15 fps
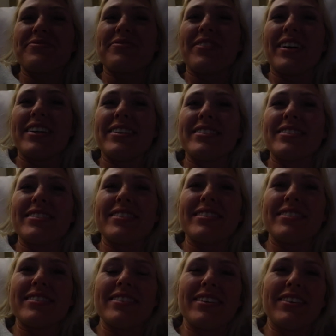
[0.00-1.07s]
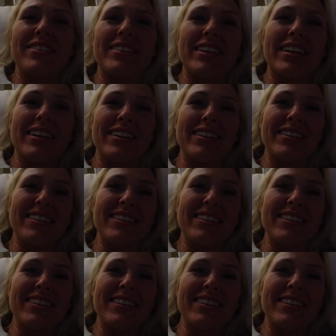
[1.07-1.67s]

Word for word: You always have the giggles.